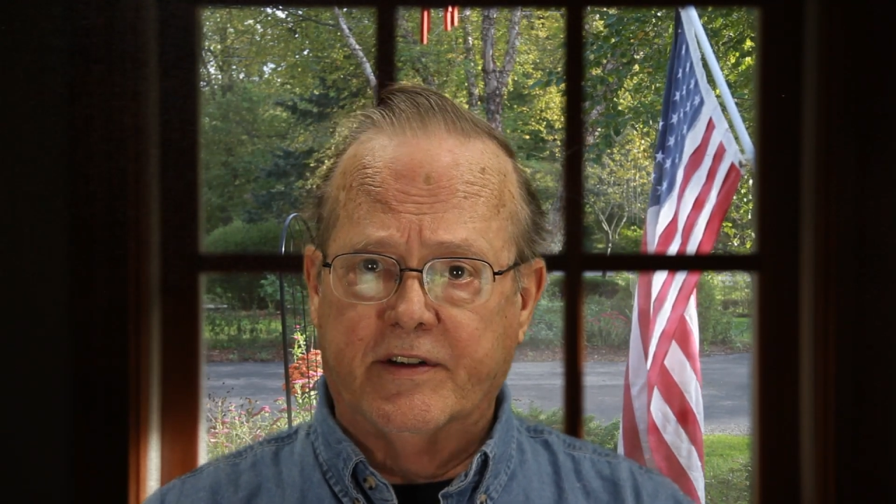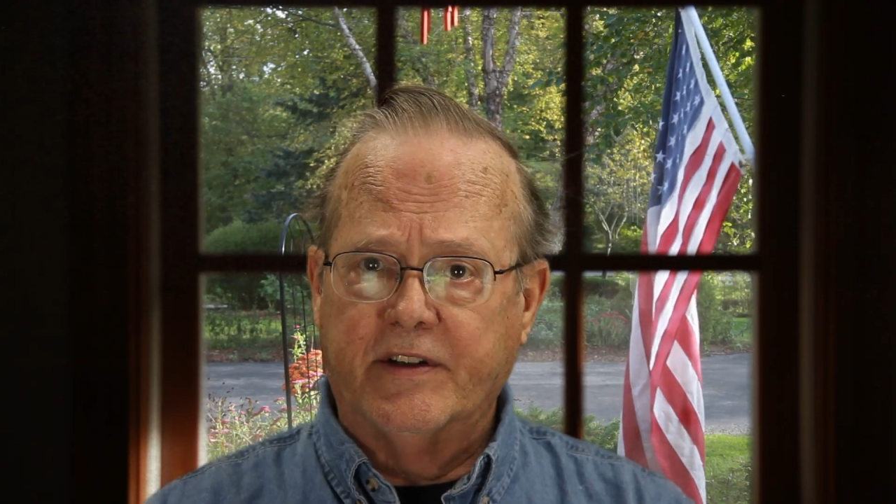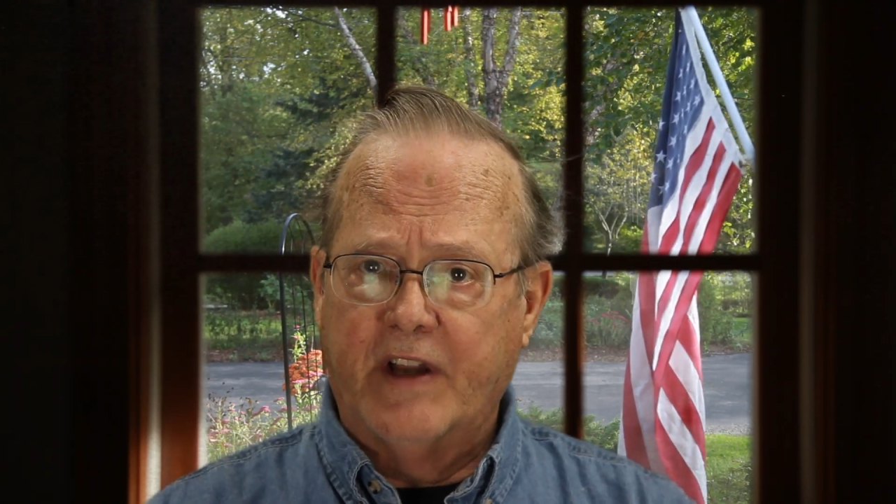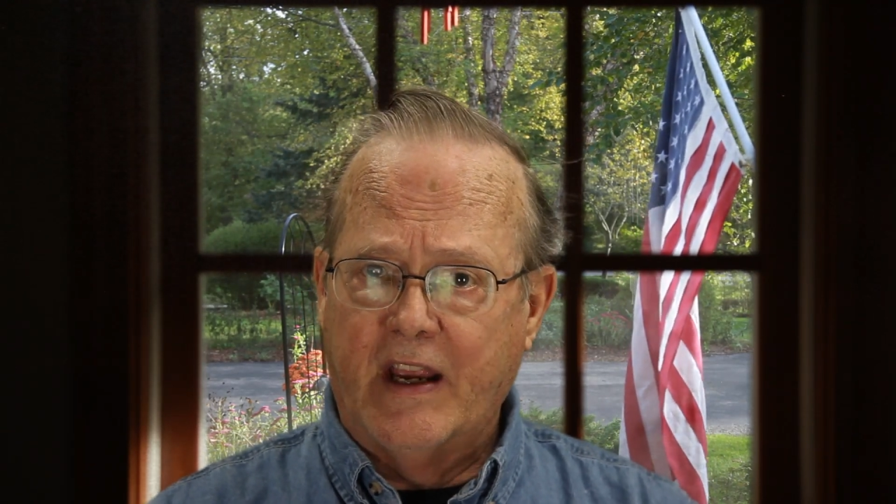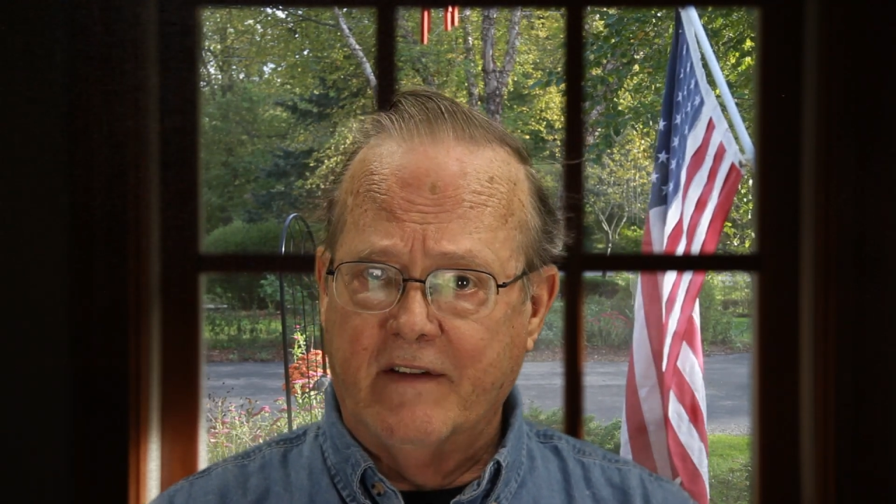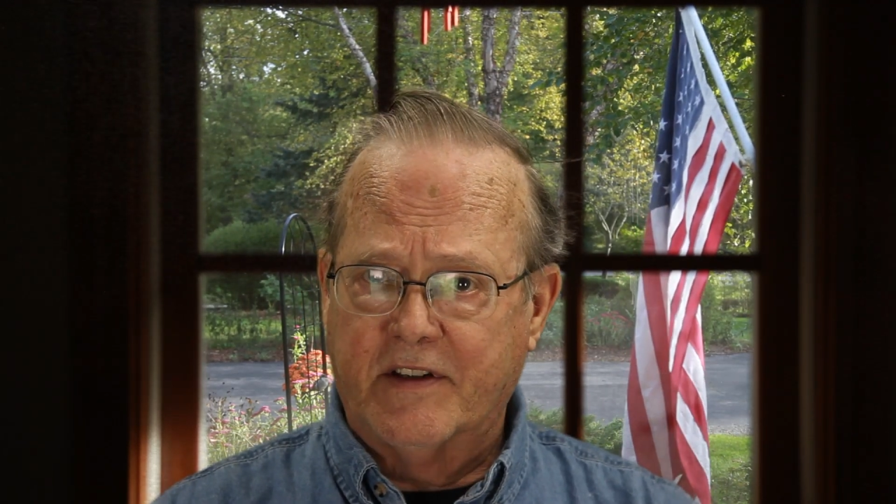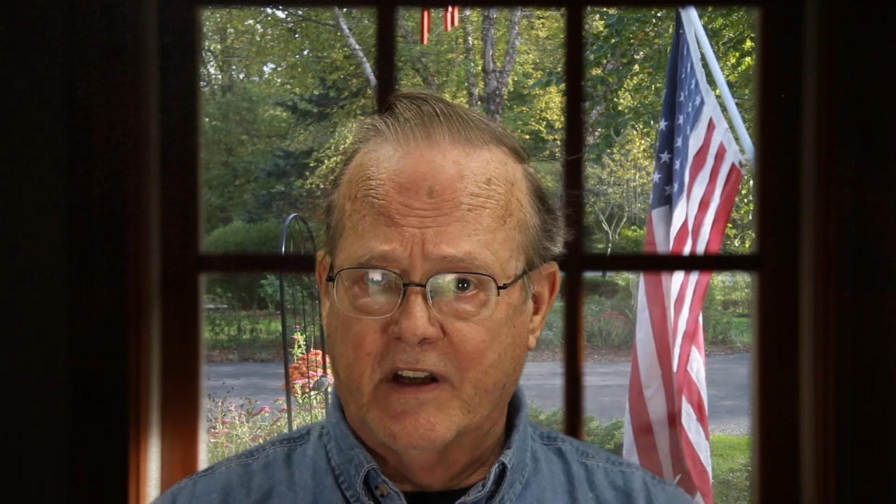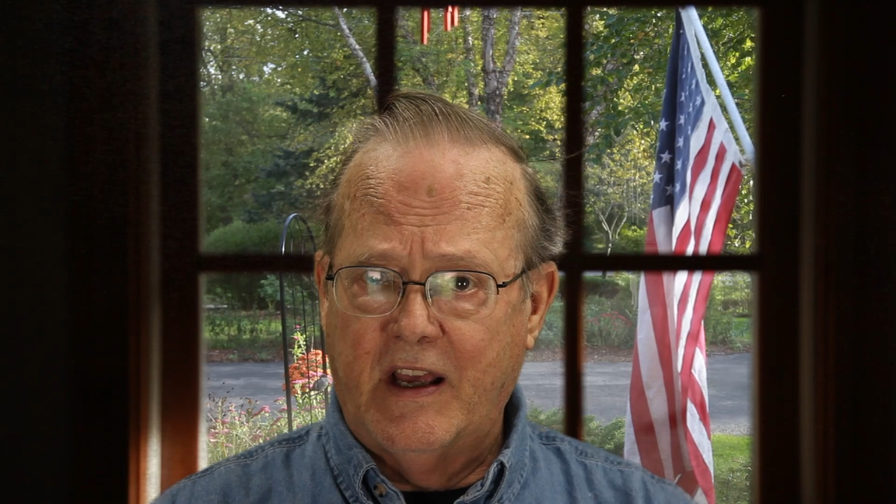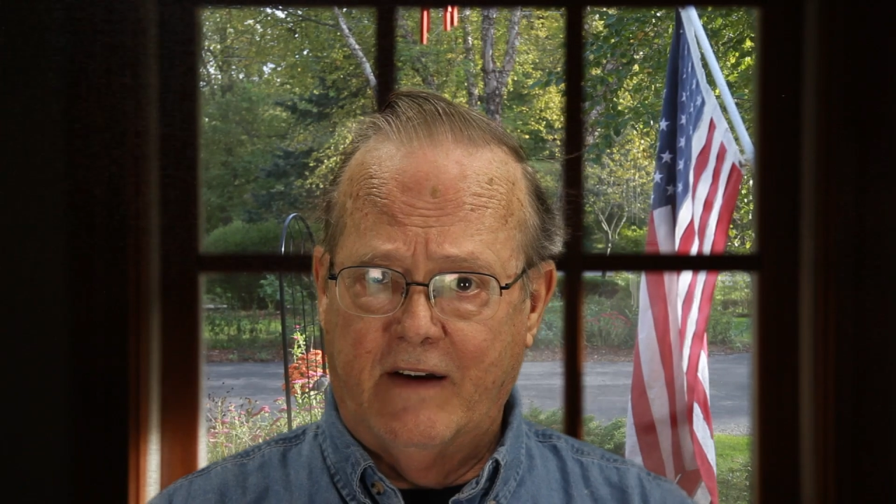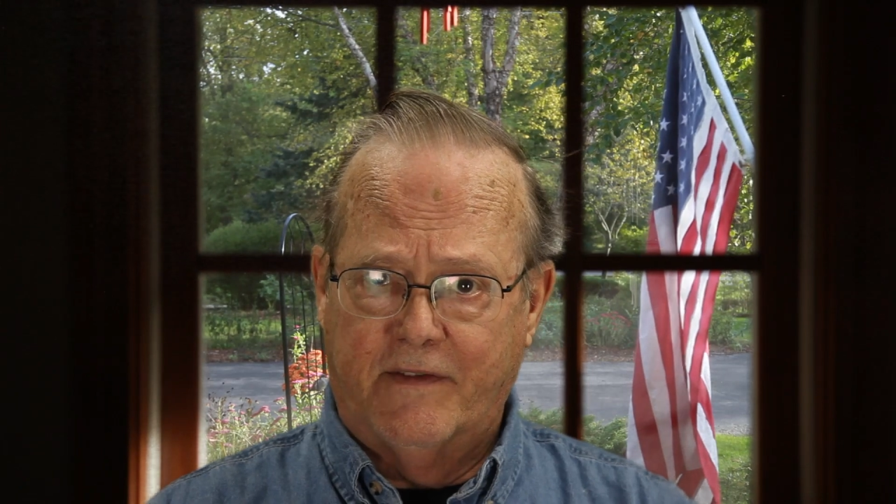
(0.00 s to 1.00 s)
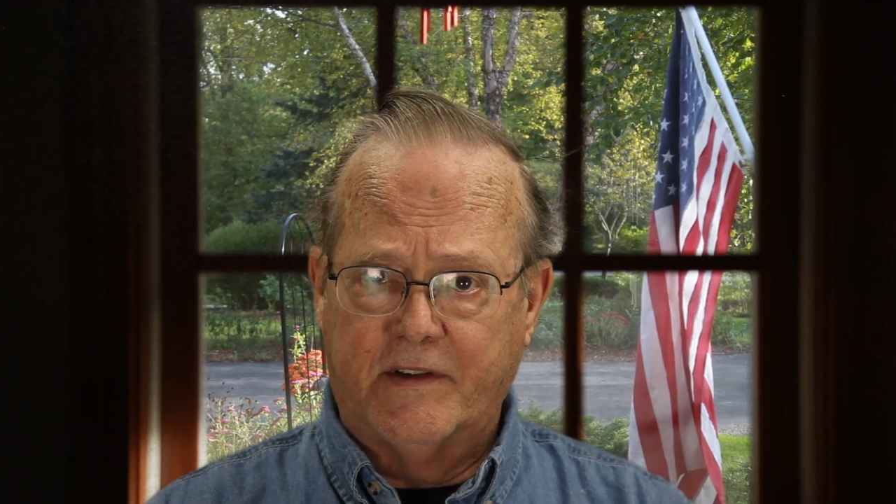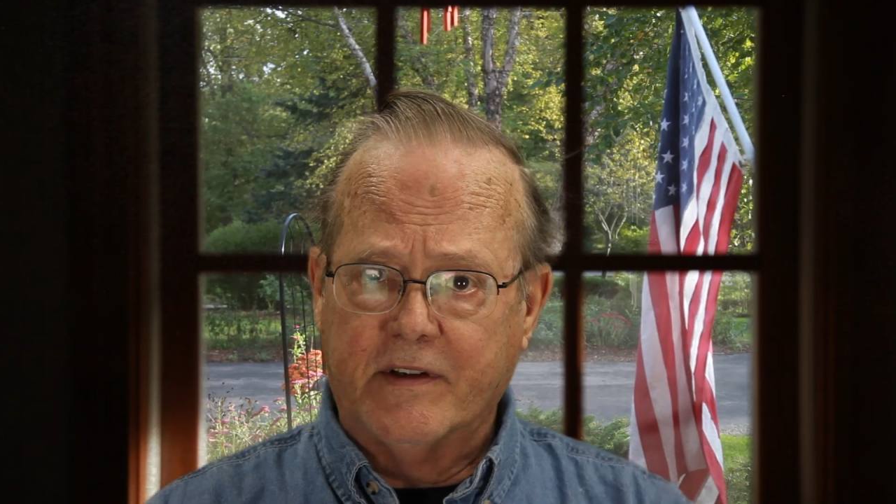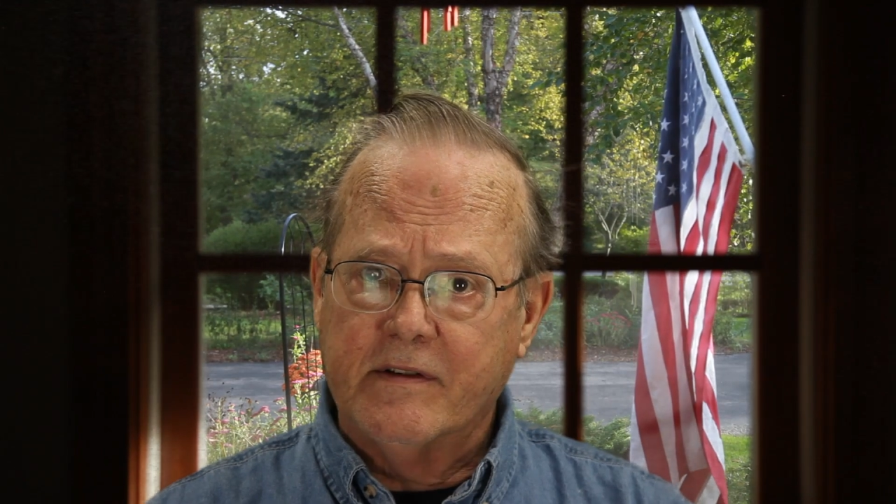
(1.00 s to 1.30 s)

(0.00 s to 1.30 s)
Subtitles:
to Dave's left.